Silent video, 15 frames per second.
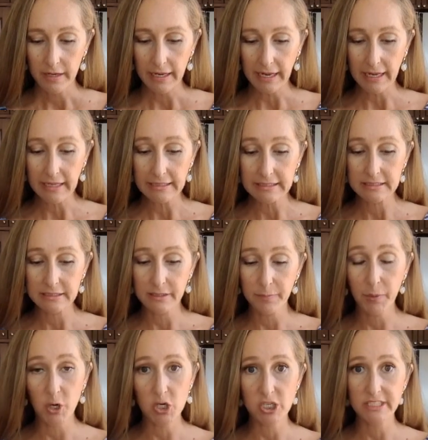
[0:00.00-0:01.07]
is the
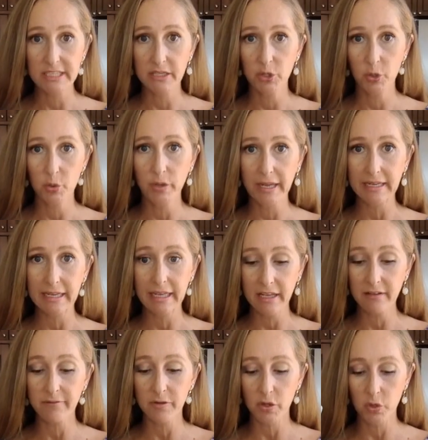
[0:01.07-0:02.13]
person who can
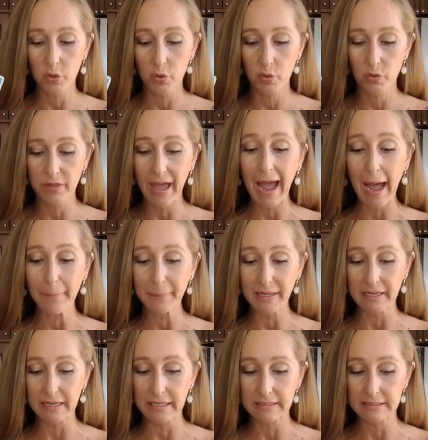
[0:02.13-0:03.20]
give you the
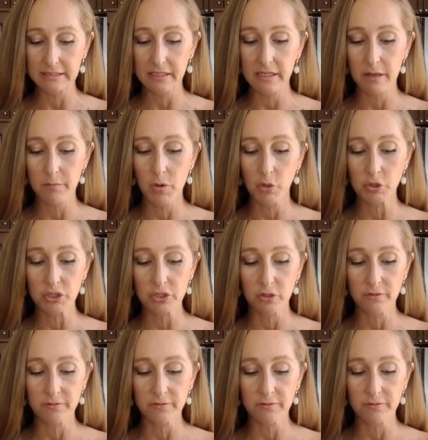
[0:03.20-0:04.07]
happiness, the emotional